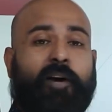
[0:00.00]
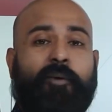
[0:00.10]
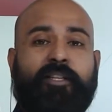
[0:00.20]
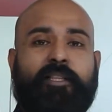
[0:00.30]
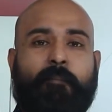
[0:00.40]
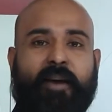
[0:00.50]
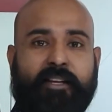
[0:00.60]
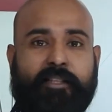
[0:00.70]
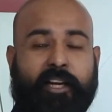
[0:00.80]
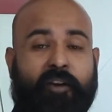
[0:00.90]
covers the
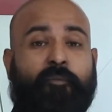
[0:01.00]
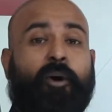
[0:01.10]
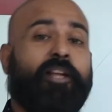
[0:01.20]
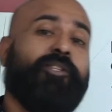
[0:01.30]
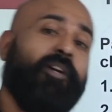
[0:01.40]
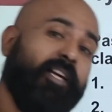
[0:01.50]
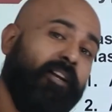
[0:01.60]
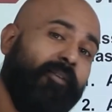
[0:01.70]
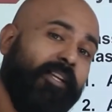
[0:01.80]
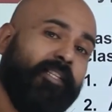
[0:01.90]
basic of what is critical
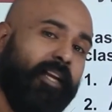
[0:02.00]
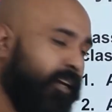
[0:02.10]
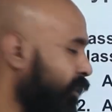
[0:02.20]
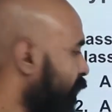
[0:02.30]
reasoning,